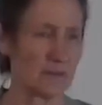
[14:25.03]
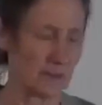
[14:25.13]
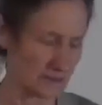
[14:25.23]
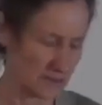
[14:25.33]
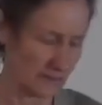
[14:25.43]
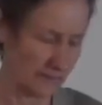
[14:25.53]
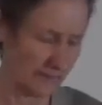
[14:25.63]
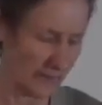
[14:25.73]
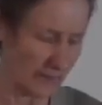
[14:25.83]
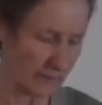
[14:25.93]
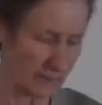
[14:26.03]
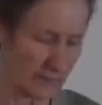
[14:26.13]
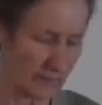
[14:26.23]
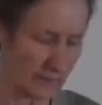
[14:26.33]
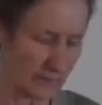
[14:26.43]
It's a
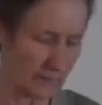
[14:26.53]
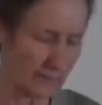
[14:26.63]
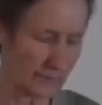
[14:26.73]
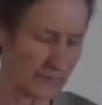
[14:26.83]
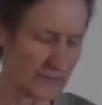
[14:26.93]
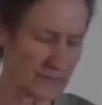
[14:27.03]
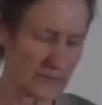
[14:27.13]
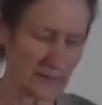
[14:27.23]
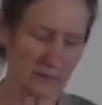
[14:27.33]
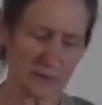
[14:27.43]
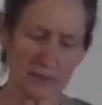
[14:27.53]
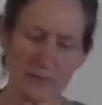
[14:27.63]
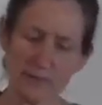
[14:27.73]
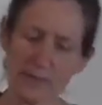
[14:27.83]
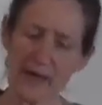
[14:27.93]
vehicle, this little
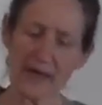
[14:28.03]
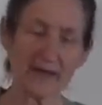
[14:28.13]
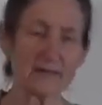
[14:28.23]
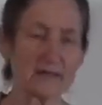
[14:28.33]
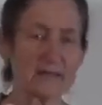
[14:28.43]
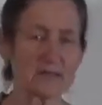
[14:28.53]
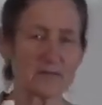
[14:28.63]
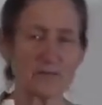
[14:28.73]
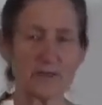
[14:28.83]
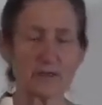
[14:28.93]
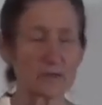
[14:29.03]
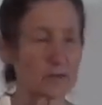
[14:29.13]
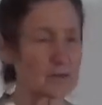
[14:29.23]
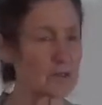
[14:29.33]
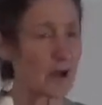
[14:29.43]
pad is a
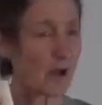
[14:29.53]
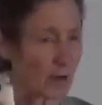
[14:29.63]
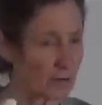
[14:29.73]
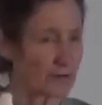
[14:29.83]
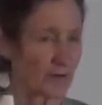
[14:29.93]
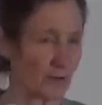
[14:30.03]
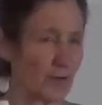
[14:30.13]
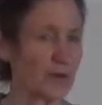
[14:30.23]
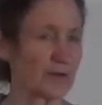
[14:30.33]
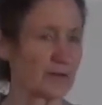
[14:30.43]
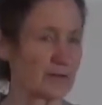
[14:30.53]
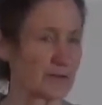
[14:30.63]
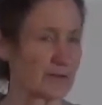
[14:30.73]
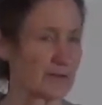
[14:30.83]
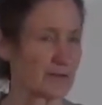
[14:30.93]
vehicle to hold the oil
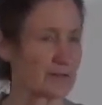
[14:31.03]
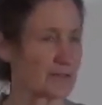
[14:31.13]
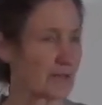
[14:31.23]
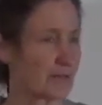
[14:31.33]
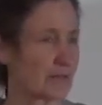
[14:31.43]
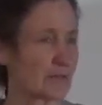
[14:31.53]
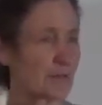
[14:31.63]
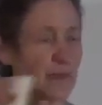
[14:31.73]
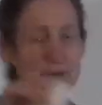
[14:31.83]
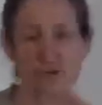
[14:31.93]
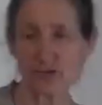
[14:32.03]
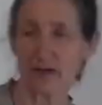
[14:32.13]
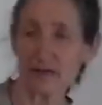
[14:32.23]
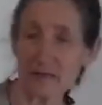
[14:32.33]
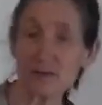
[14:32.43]
so that it'll
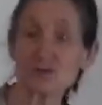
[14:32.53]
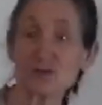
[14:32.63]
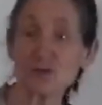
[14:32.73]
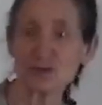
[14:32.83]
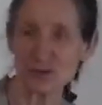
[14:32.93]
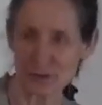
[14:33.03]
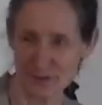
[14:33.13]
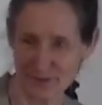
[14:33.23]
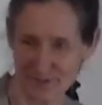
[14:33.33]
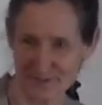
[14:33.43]
penetrate into you.